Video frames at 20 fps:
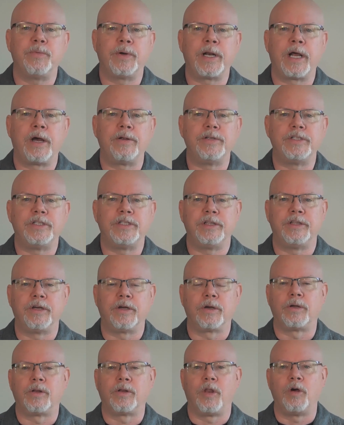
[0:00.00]
went out and did
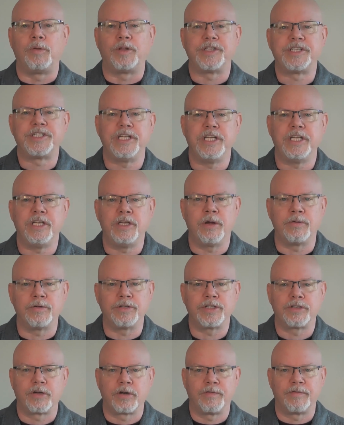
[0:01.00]
their global CEO
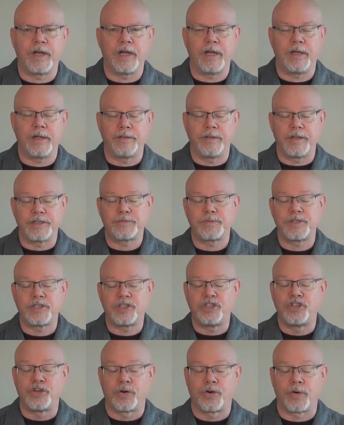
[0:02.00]
survey, and this was
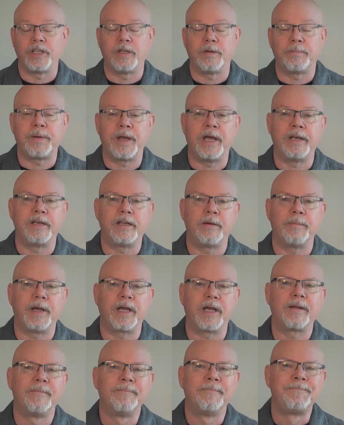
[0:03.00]
during the pandemic,